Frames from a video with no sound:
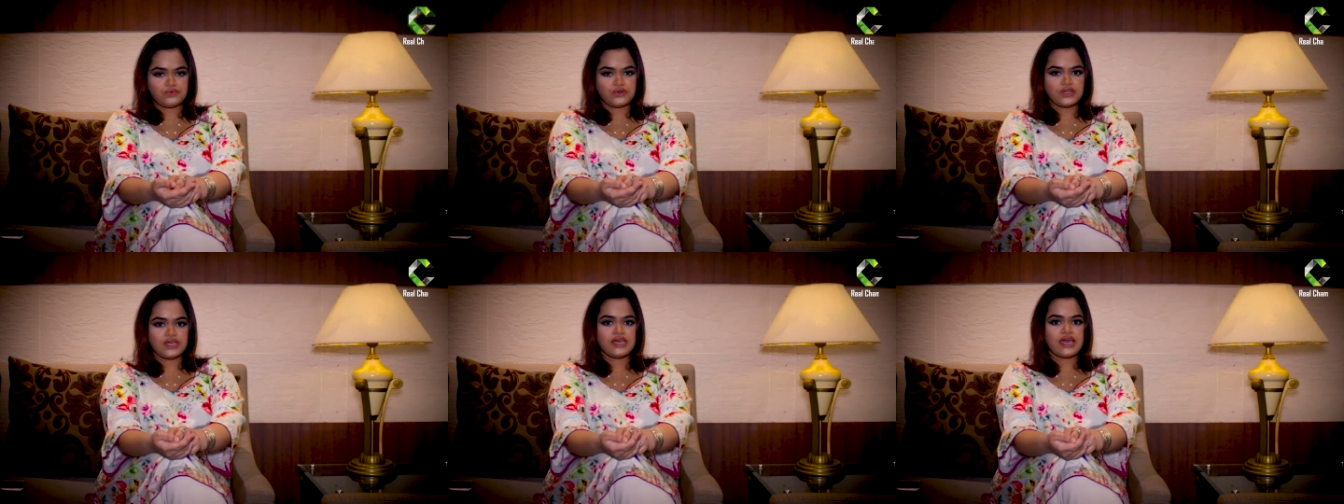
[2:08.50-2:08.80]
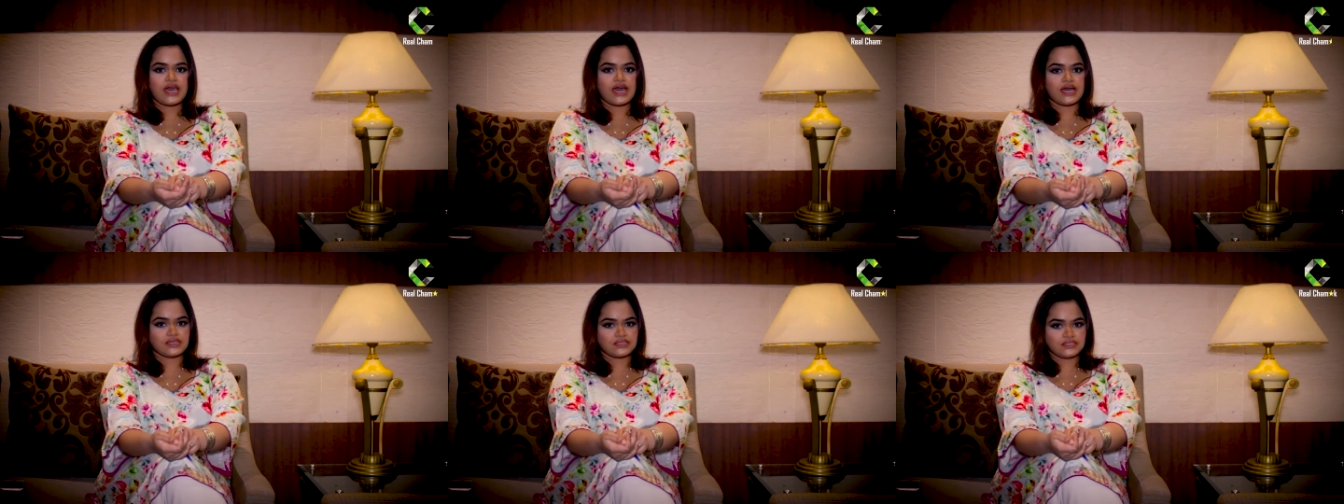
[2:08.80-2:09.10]

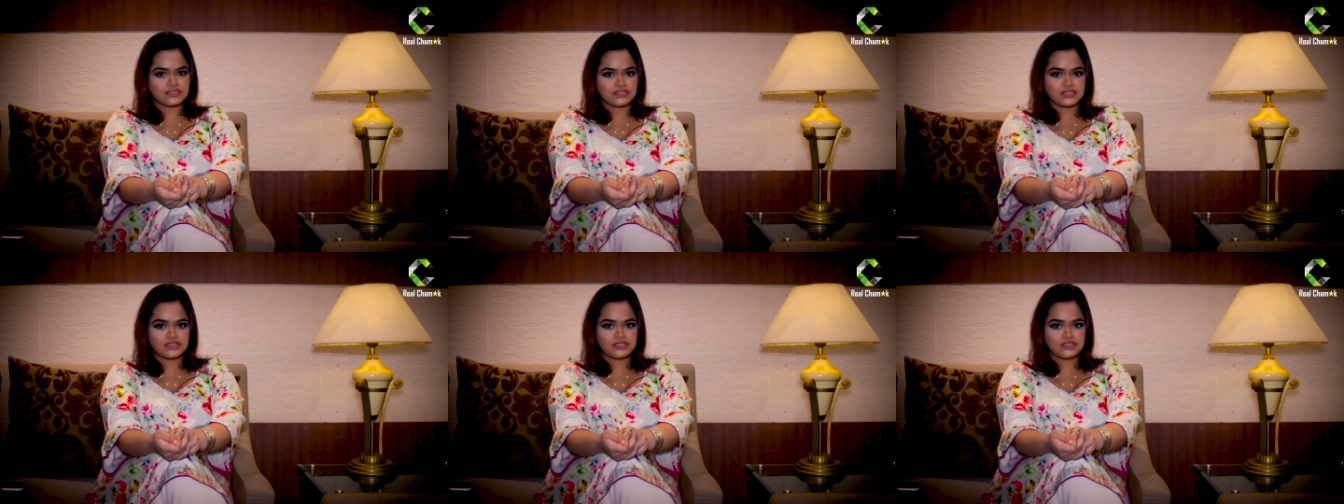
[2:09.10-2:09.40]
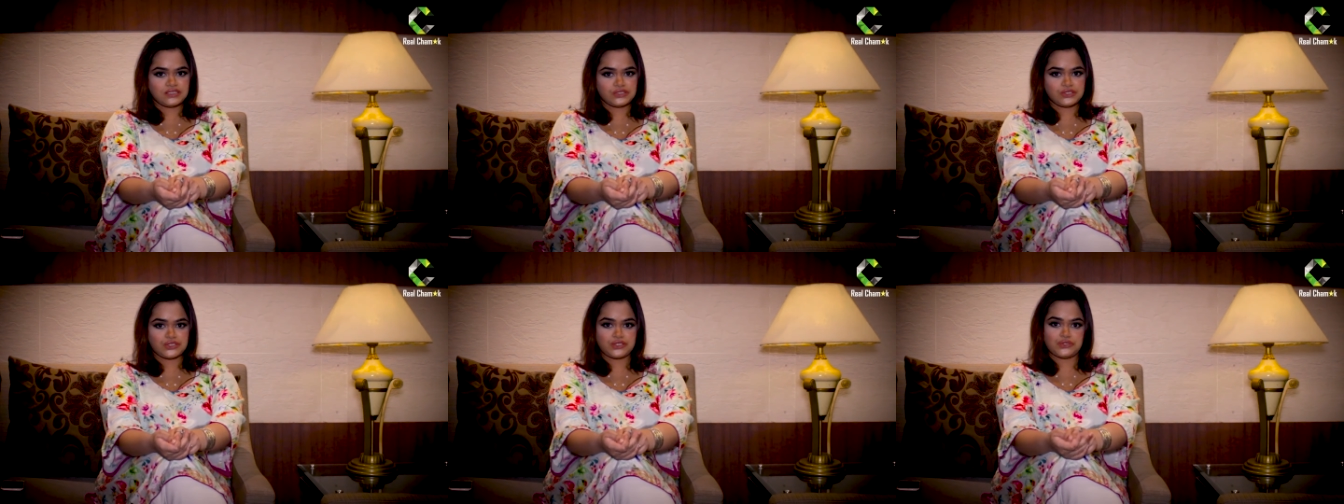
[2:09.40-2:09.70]
free
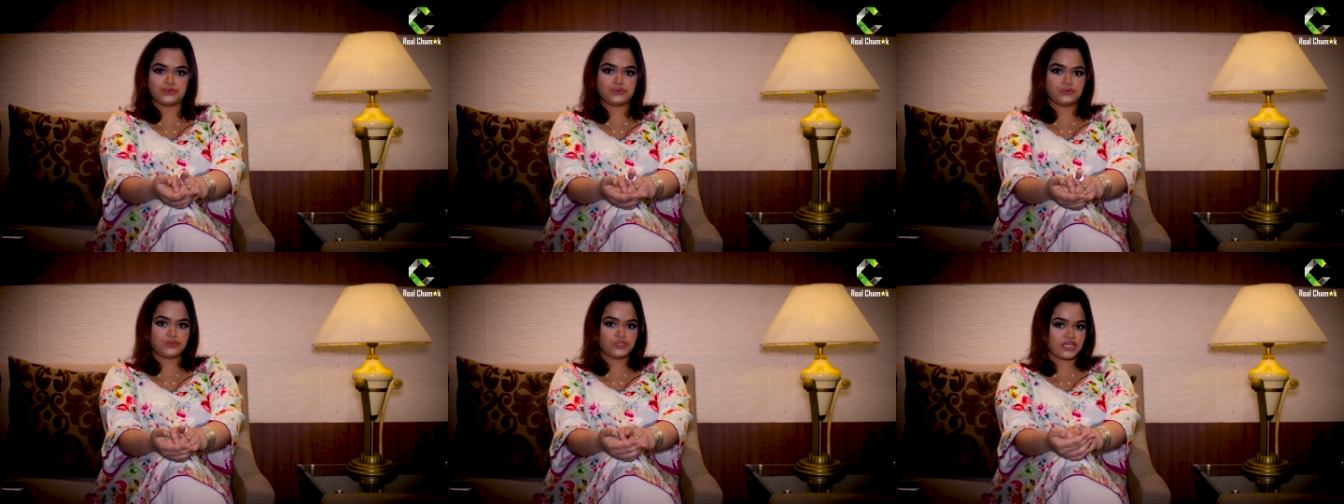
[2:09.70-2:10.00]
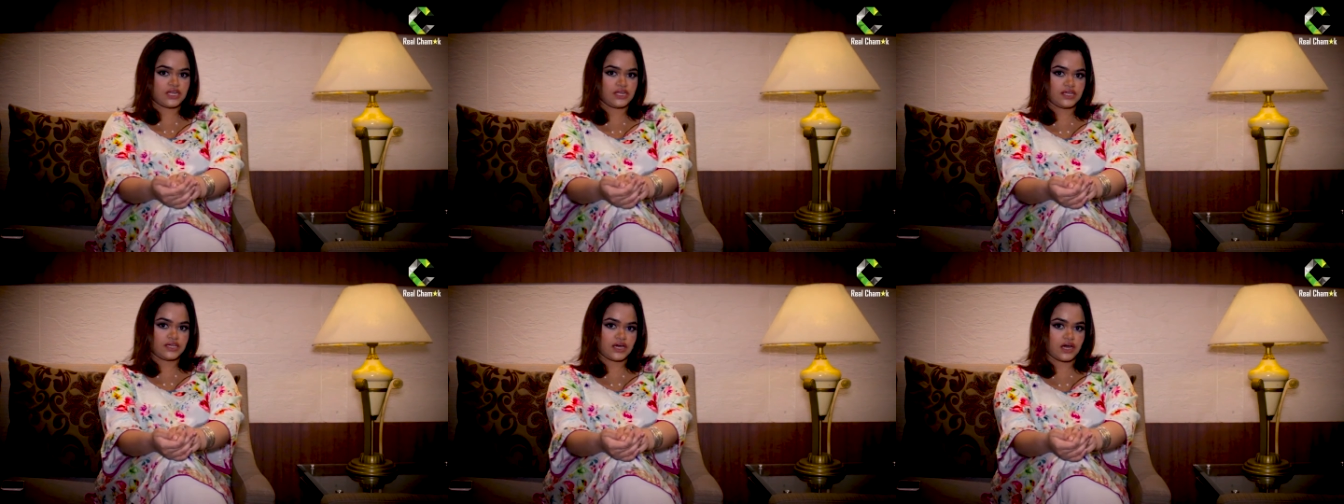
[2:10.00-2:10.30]
access to
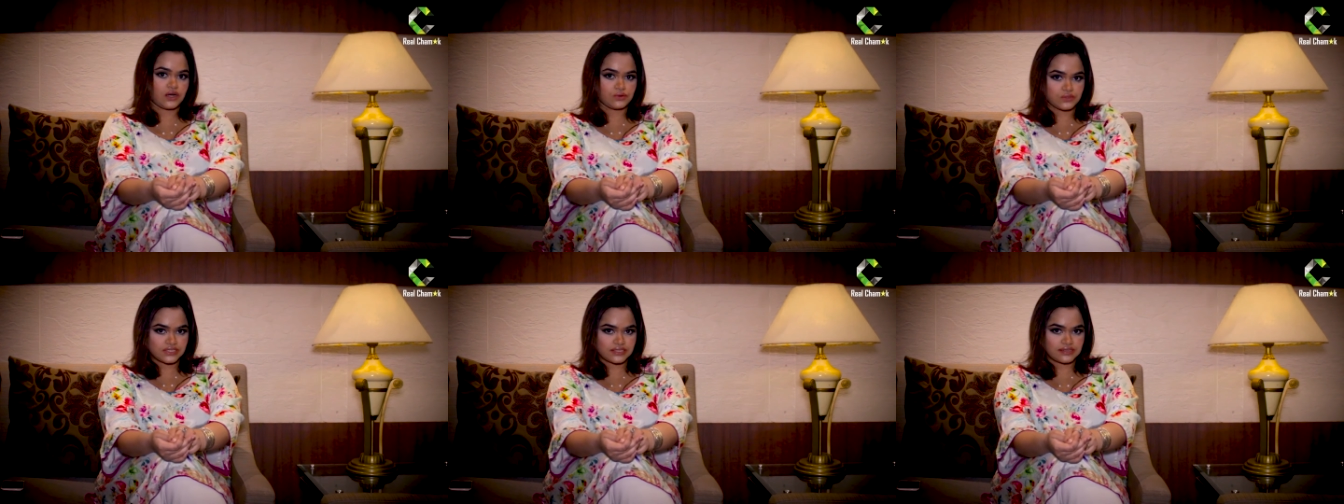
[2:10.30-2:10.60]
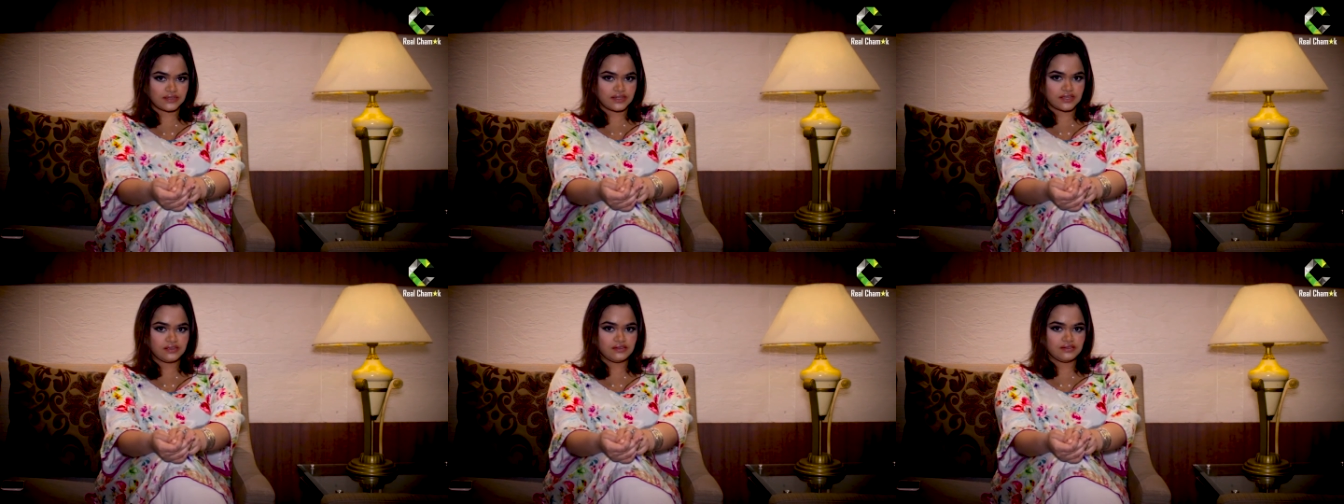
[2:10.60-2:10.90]

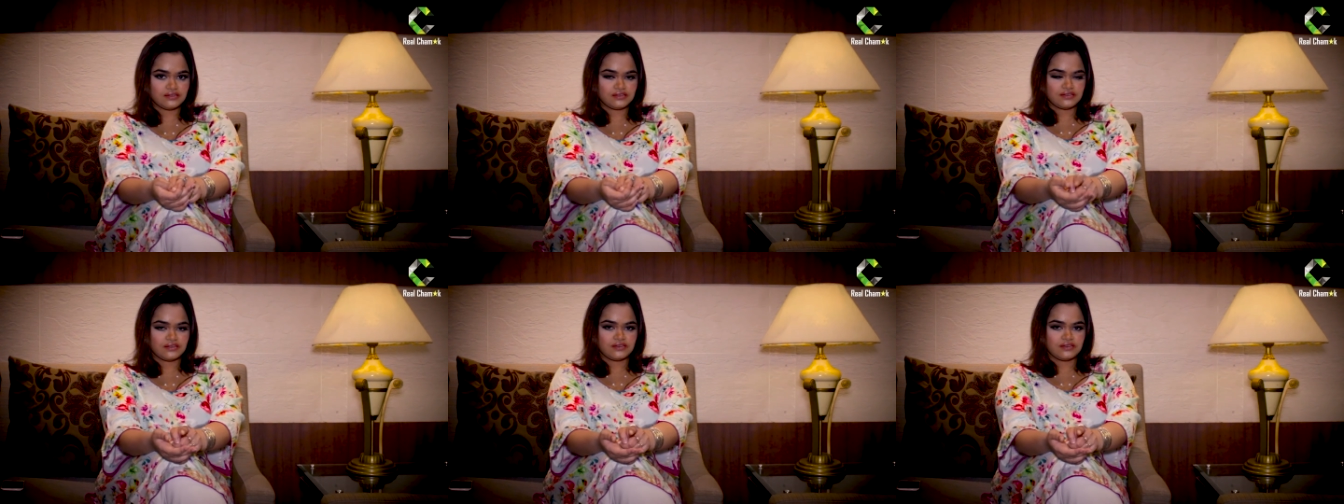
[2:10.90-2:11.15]
telecounseling,